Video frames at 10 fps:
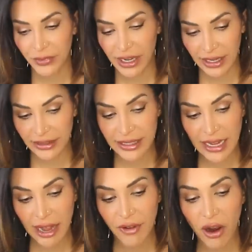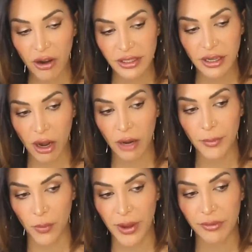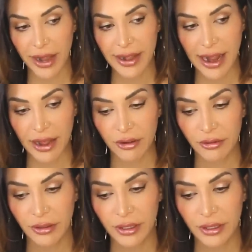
Okay, let's have a heart-to-heart moment right now.